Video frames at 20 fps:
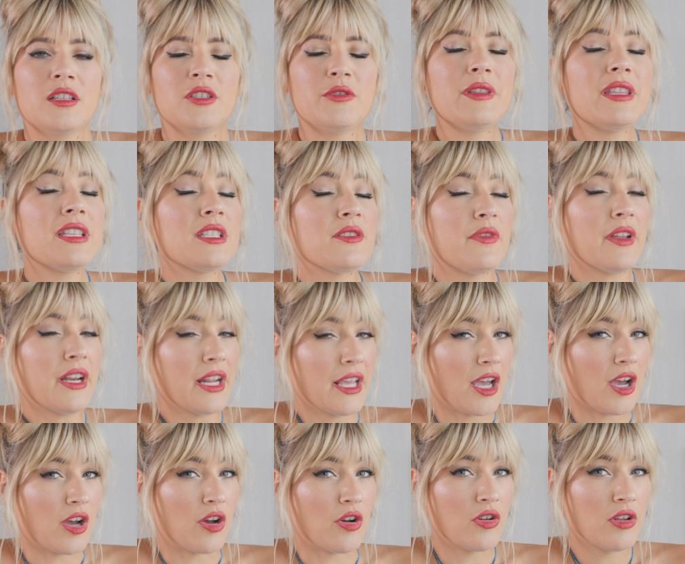So in this
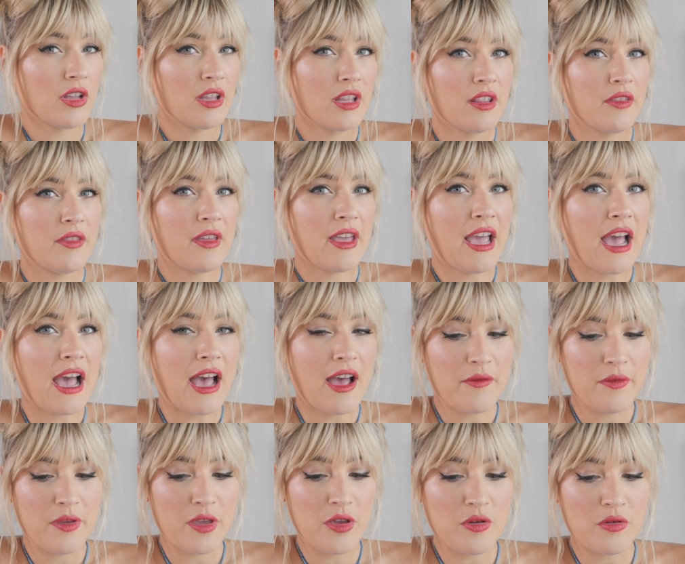video, they
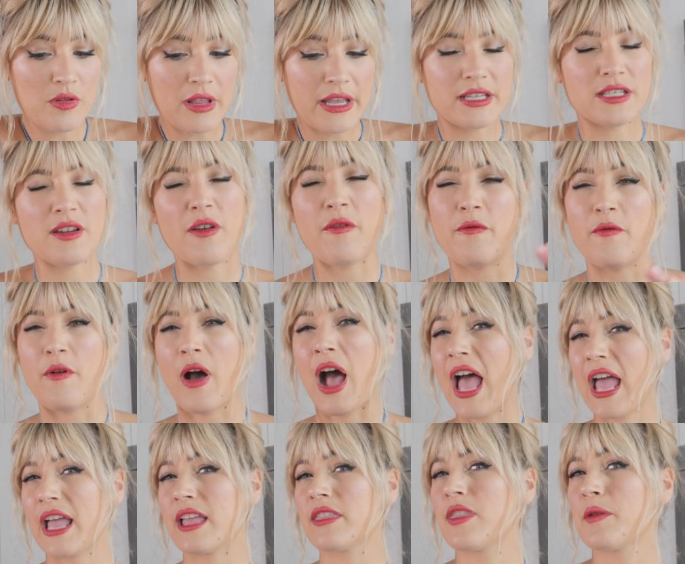have you like
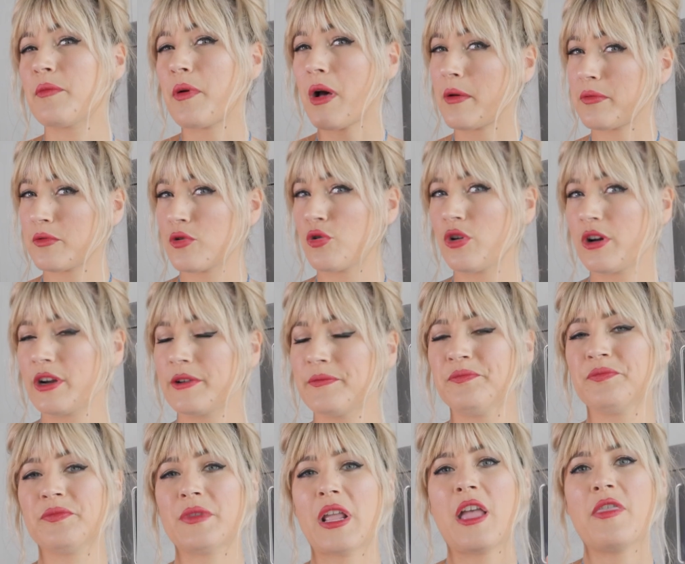divide the popcorn
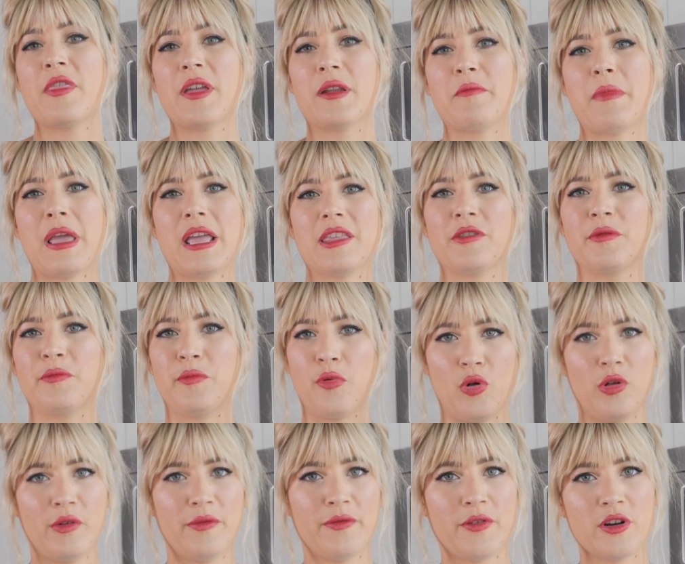and then make the
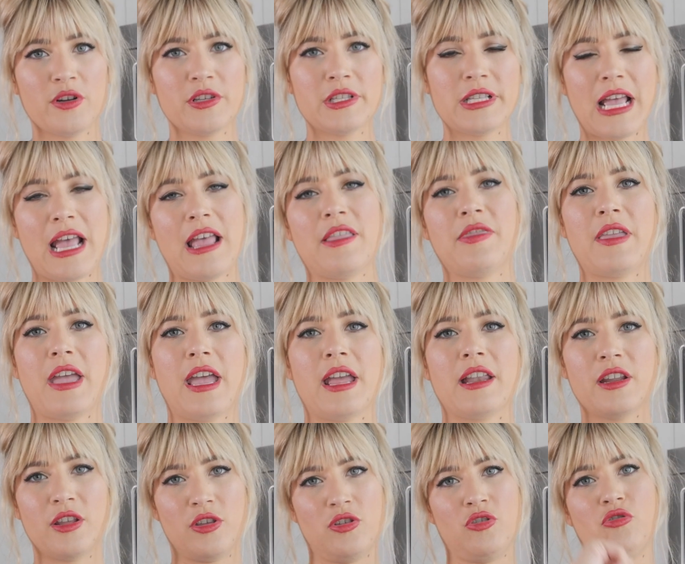bowl first and
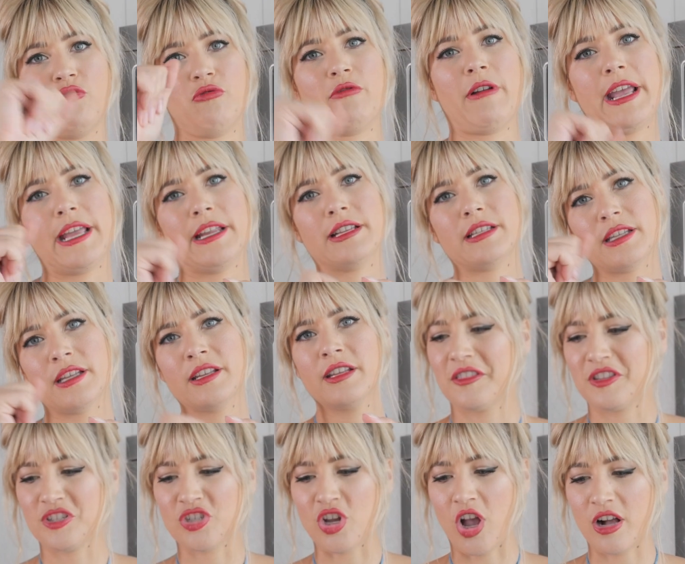then grate
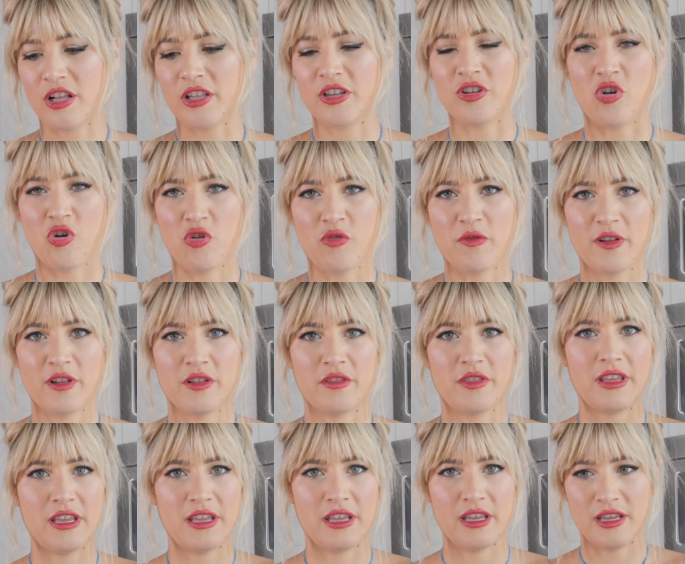the chocolate over
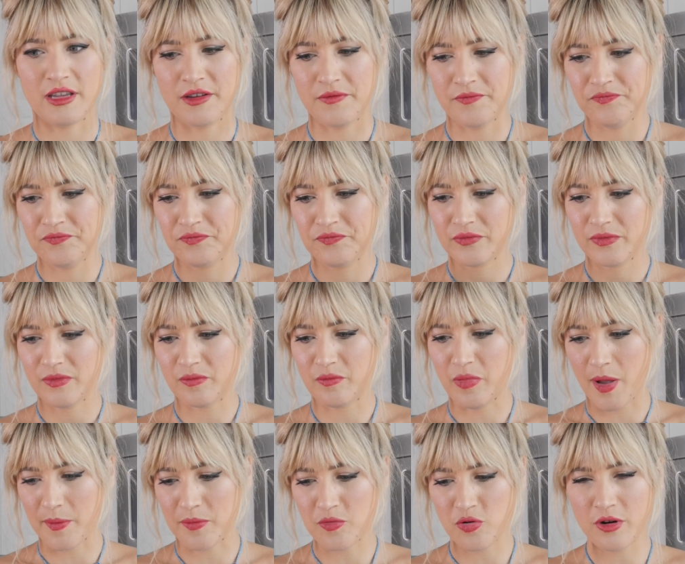the
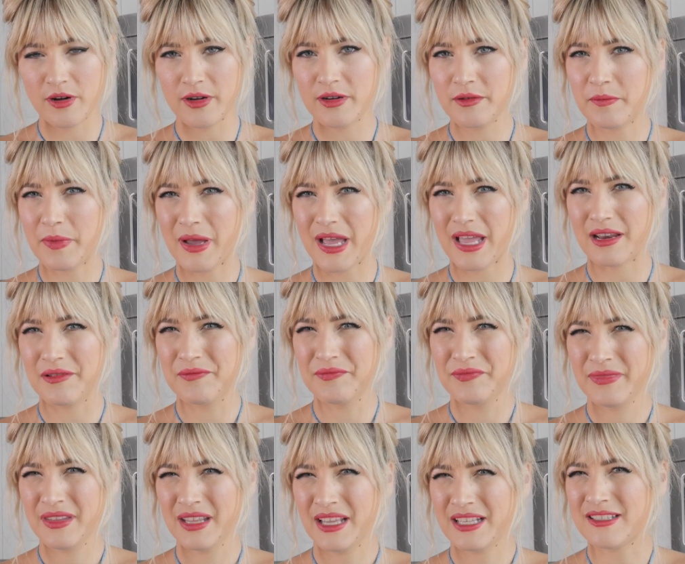popcorn, but
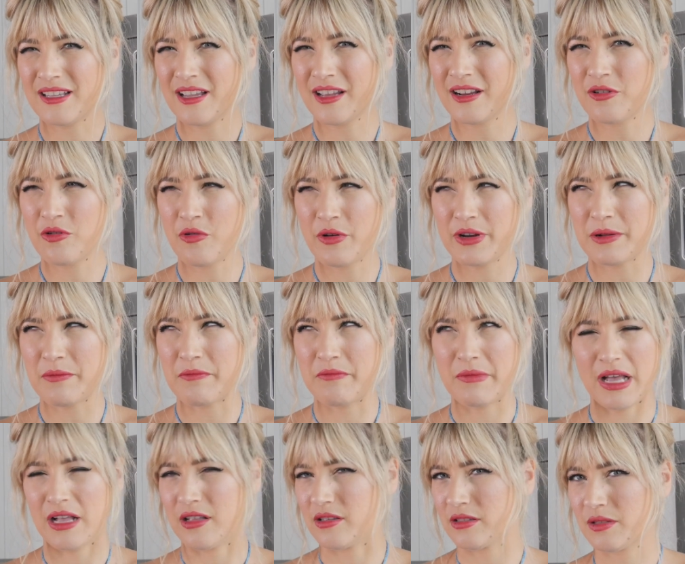it's not going to
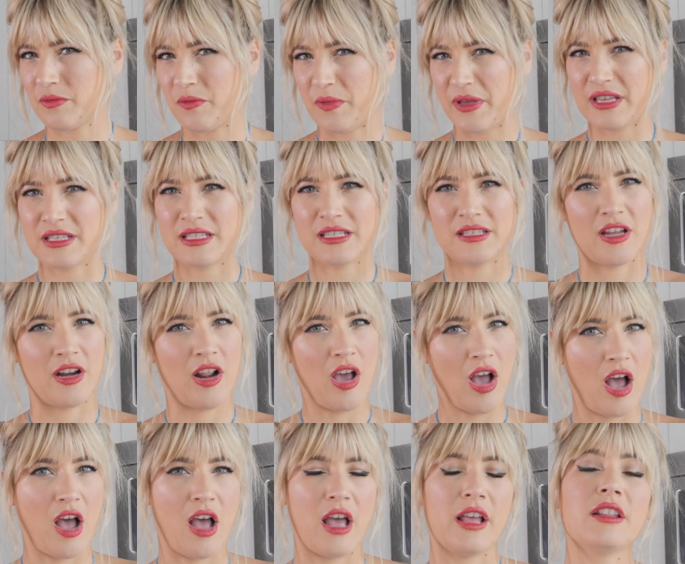melt because it's not
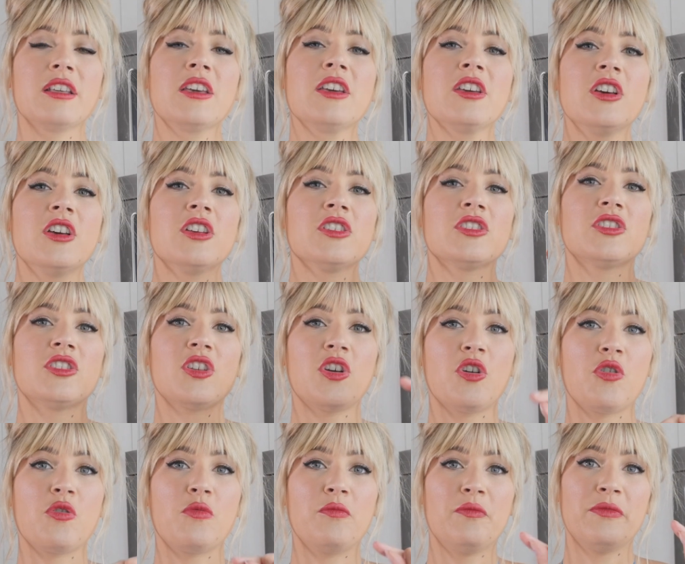hot.
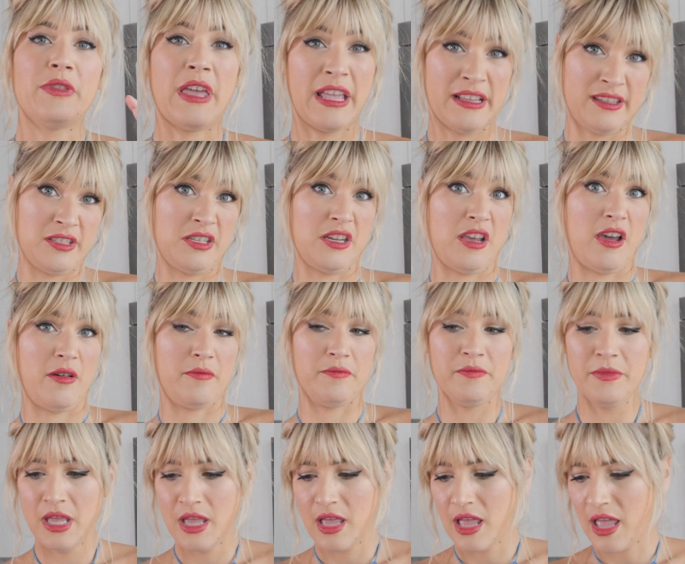So that's dumb.
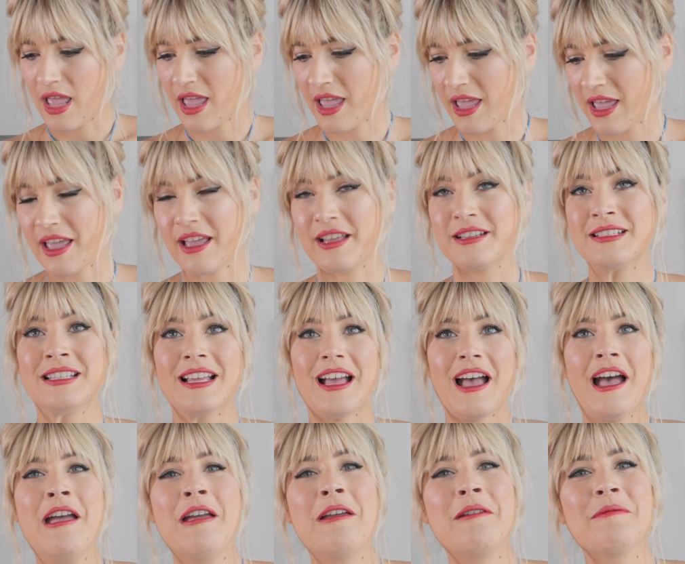And
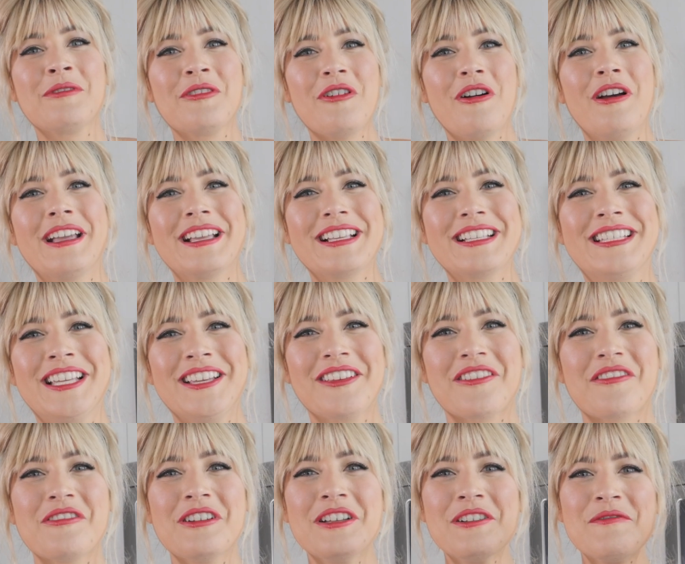I'm going
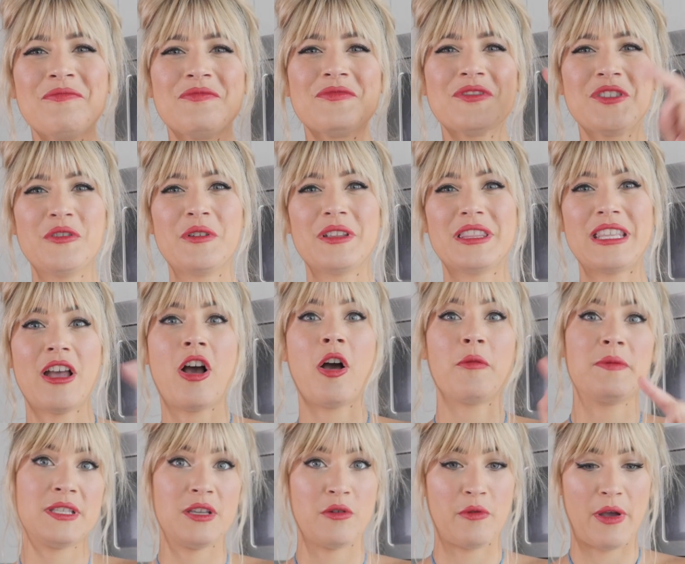to do it the
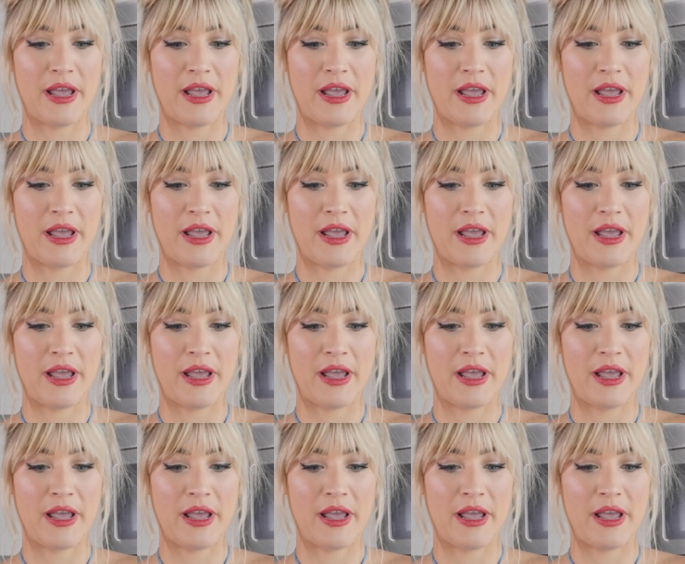opposite